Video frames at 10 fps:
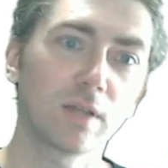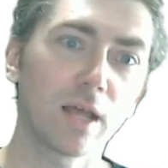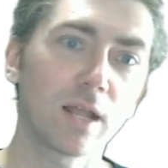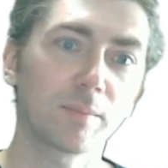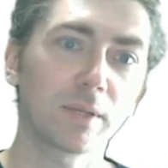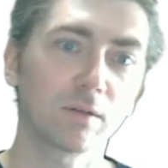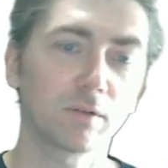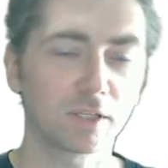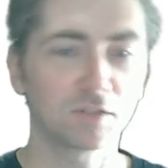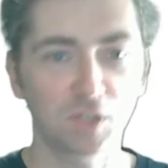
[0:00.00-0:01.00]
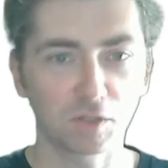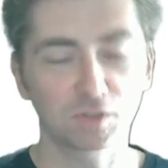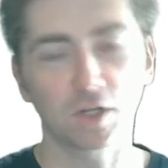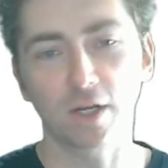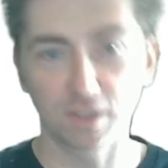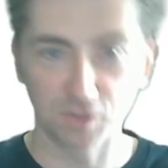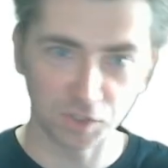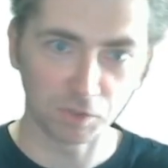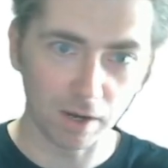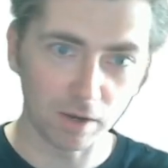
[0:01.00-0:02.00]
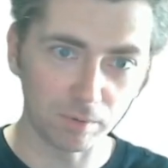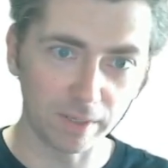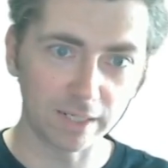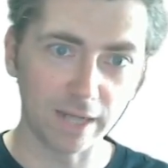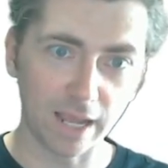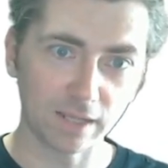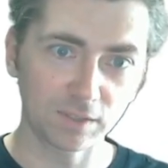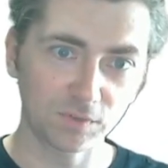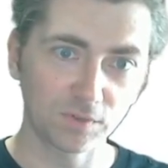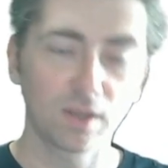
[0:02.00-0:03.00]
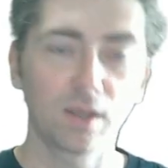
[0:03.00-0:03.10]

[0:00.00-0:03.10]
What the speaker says: element, or the 0 index,